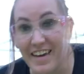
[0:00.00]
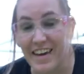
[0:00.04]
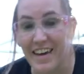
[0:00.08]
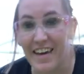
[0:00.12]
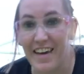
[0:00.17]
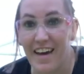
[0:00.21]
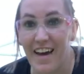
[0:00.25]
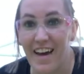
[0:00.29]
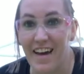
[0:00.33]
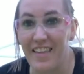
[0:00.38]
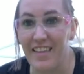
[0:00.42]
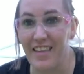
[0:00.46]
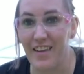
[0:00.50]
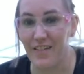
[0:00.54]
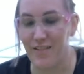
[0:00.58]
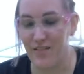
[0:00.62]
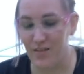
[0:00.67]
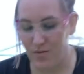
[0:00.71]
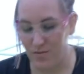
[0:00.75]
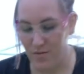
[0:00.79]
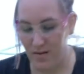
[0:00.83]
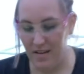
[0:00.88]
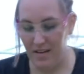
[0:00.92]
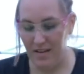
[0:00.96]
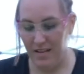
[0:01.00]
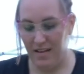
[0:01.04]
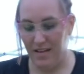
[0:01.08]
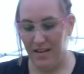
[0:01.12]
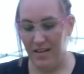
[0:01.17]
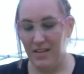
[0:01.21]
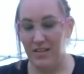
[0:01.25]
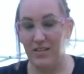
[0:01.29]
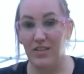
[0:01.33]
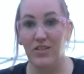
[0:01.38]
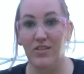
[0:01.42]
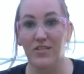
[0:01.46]
it. I love the way that
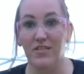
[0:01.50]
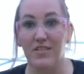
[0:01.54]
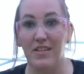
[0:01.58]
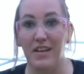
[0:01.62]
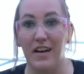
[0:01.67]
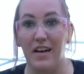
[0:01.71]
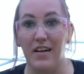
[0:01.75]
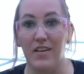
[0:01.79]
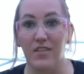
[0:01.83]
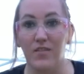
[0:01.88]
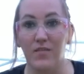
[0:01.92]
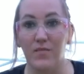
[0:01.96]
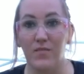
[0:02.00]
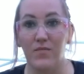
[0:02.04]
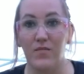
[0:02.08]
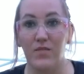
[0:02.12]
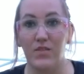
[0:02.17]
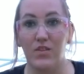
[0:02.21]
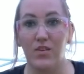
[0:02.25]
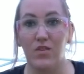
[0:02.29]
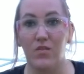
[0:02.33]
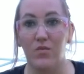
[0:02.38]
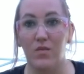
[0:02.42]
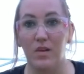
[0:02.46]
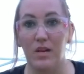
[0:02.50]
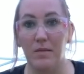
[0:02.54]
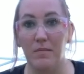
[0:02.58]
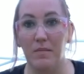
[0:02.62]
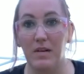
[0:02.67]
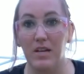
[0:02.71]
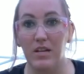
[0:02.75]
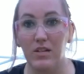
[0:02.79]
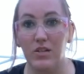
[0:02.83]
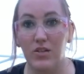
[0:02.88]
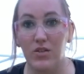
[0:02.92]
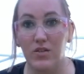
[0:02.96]
it turned out. So what I'm
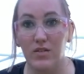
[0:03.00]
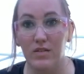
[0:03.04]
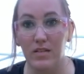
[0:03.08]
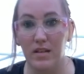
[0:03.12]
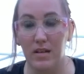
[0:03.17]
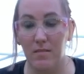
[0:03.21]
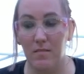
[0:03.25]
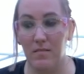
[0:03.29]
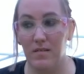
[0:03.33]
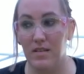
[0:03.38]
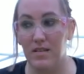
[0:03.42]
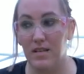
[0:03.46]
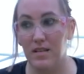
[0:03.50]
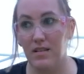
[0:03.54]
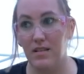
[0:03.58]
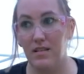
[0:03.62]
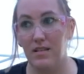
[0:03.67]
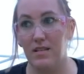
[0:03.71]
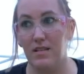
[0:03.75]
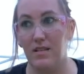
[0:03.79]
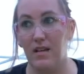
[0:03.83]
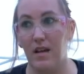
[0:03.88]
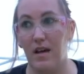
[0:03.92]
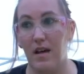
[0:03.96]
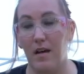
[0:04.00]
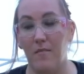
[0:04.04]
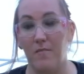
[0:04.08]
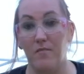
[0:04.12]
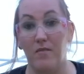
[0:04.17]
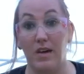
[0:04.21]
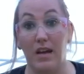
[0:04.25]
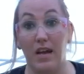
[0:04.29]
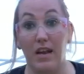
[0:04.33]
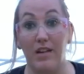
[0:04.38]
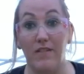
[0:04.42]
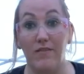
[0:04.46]
gonna do is since we
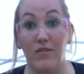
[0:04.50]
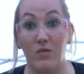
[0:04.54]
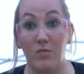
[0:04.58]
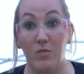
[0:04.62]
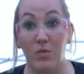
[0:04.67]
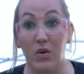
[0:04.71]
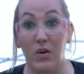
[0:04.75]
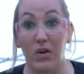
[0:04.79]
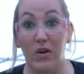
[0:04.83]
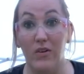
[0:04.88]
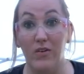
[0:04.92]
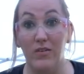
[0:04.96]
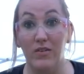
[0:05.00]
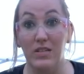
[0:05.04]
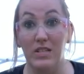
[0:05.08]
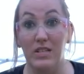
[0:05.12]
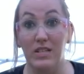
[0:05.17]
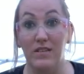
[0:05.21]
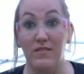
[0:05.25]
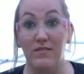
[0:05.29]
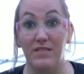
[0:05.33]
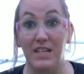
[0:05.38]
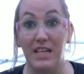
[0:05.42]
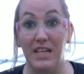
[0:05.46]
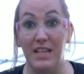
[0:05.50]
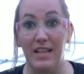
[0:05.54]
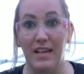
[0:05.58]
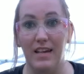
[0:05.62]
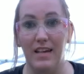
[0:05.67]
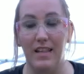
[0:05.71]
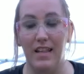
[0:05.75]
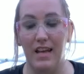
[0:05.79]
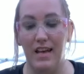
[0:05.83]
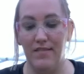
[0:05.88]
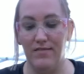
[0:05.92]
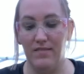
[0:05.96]
got a few more hours of daylight
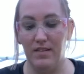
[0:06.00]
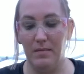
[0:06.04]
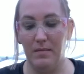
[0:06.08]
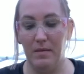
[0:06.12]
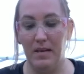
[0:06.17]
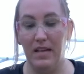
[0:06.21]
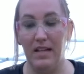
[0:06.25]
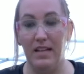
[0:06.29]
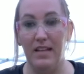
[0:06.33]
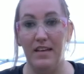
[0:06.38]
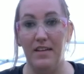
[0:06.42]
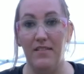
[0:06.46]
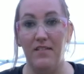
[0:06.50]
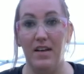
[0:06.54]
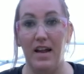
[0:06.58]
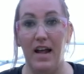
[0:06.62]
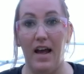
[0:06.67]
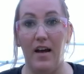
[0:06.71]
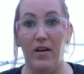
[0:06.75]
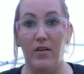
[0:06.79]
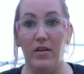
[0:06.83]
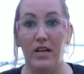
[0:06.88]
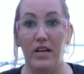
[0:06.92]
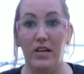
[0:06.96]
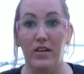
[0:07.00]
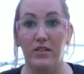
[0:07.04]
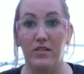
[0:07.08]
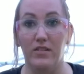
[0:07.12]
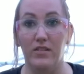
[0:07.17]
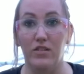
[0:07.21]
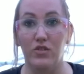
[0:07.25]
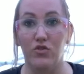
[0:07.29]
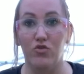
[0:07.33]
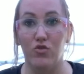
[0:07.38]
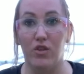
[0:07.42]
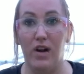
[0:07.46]
left, I'm gonna leave it out here to
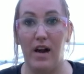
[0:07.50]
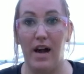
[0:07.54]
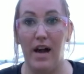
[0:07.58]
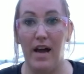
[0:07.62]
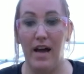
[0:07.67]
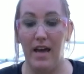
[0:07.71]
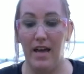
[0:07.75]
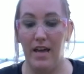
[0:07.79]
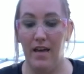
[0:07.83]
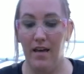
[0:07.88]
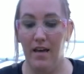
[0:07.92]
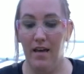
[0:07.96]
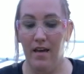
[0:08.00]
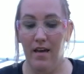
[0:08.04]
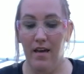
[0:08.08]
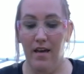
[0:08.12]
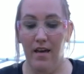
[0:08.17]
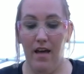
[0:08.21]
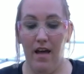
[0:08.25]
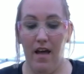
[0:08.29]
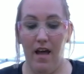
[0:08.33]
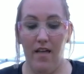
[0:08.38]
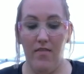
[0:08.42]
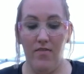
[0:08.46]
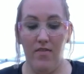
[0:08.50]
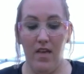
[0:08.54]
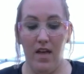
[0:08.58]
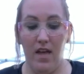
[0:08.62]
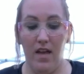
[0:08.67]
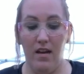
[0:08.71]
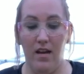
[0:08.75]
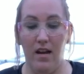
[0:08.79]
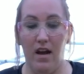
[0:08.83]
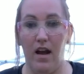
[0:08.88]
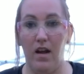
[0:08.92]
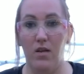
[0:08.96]
dry, and
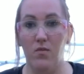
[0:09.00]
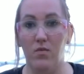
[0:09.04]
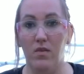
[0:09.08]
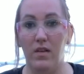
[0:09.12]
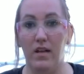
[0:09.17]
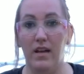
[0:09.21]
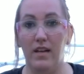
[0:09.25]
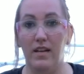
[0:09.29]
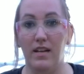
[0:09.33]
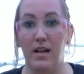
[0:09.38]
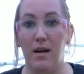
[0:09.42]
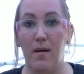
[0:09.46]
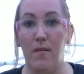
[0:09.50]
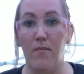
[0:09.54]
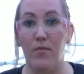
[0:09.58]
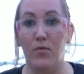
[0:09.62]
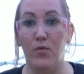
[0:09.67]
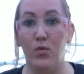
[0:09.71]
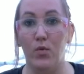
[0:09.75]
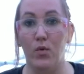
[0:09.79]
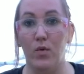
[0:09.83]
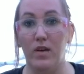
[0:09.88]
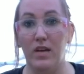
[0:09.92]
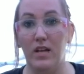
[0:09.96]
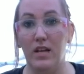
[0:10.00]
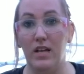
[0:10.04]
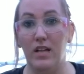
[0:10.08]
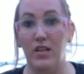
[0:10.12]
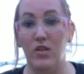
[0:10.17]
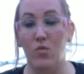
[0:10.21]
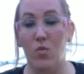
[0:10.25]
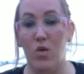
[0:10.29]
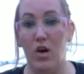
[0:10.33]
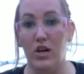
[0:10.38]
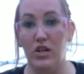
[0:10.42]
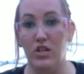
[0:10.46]
then I will end up throwing it in the
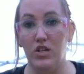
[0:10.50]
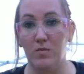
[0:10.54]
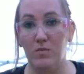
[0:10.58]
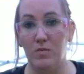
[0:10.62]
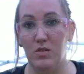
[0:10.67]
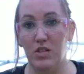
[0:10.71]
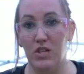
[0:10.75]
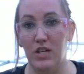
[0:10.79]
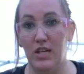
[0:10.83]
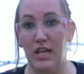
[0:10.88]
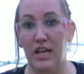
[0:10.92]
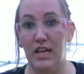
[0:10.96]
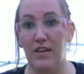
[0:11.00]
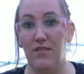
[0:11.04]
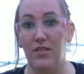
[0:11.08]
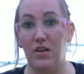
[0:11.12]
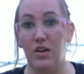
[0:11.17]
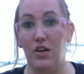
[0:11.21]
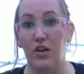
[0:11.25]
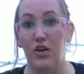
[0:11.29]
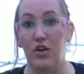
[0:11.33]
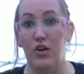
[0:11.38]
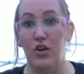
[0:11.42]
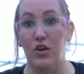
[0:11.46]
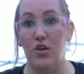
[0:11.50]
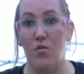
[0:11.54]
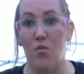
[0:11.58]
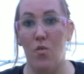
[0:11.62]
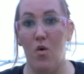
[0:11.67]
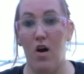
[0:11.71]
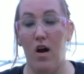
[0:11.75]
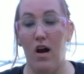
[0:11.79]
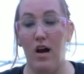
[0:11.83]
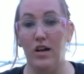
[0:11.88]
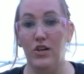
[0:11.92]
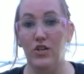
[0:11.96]
washing machine, giving it a good
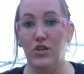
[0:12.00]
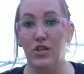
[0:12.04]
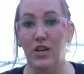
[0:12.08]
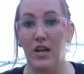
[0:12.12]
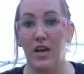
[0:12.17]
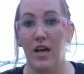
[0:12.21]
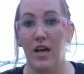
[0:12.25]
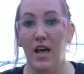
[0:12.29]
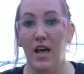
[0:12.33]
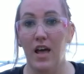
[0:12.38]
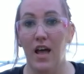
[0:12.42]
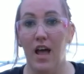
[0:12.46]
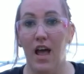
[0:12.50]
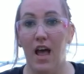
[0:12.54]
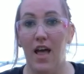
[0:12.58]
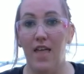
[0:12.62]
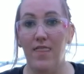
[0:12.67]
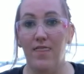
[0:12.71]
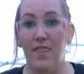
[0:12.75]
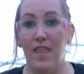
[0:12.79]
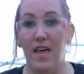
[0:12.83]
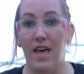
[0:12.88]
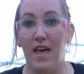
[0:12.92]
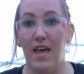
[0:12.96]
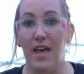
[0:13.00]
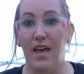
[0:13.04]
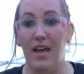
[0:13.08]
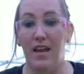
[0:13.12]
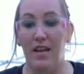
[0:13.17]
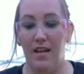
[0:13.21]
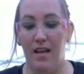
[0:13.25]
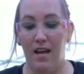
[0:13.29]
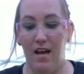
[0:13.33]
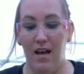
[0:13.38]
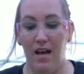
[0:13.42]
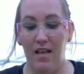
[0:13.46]
wash. And then
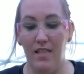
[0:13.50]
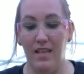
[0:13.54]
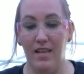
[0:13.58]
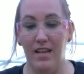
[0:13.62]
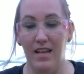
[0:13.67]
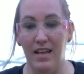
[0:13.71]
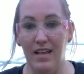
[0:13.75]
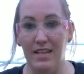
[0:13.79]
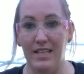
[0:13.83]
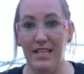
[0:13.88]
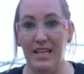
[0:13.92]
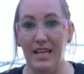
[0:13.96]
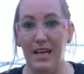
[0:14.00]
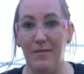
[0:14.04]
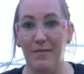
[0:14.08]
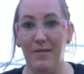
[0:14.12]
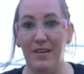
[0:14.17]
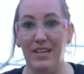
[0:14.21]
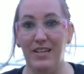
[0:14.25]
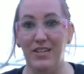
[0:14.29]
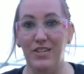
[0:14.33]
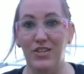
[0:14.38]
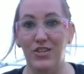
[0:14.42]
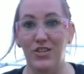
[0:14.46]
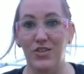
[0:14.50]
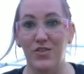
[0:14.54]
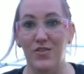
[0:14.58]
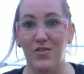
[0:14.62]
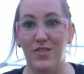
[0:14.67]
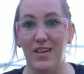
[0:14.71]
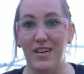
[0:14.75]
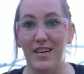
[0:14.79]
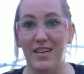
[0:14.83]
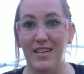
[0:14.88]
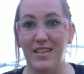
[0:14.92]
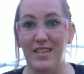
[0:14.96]
the next thing I'm gonna do
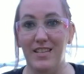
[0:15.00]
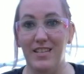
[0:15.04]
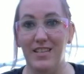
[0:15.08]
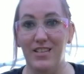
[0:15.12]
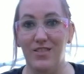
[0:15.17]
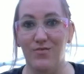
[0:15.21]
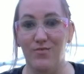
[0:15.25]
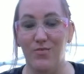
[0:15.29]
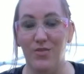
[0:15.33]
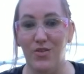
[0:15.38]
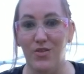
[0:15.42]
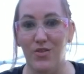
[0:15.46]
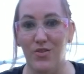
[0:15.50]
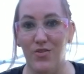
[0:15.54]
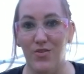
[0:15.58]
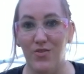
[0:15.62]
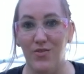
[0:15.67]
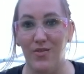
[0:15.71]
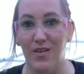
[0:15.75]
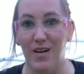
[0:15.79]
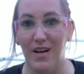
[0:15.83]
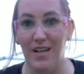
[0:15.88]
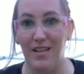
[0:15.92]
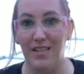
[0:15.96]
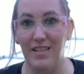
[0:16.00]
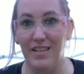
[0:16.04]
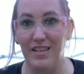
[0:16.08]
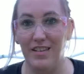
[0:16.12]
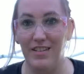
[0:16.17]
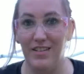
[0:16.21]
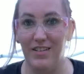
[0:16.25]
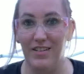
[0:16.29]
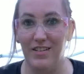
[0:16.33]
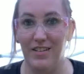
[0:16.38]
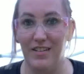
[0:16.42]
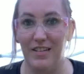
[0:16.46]
is throw a
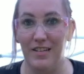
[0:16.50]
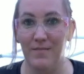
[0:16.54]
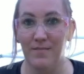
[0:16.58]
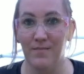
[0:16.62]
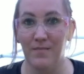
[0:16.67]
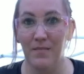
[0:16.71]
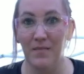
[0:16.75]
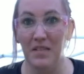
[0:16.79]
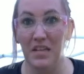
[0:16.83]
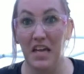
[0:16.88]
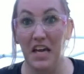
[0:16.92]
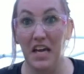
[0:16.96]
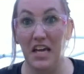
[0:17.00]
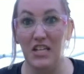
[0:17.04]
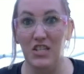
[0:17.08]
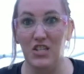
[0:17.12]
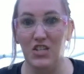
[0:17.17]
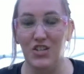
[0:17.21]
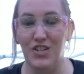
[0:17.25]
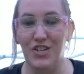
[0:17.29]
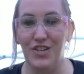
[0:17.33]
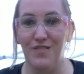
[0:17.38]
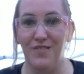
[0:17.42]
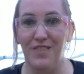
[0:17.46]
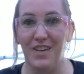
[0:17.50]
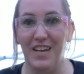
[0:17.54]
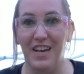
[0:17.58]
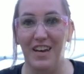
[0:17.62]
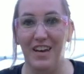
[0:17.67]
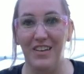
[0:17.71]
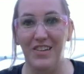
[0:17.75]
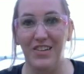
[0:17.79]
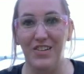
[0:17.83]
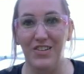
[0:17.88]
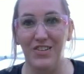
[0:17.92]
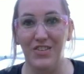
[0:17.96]
little HTV on
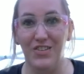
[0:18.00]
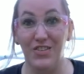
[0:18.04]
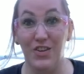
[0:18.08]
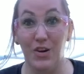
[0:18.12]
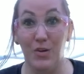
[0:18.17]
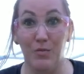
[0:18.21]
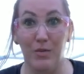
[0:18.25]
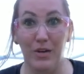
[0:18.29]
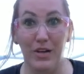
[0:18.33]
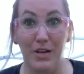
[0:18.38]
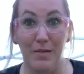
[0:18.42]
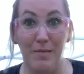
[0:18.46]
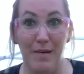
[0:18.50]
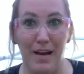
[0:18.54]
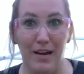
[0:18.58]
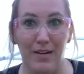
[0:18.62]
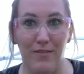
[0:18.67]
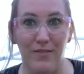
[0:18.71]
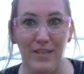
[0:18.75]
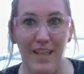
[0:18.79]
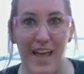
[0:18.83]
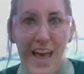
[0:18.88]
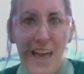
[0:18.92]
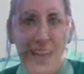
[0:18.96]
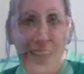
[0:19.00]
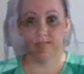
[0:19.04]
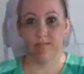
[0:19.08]
here, so I'll bring you back for that.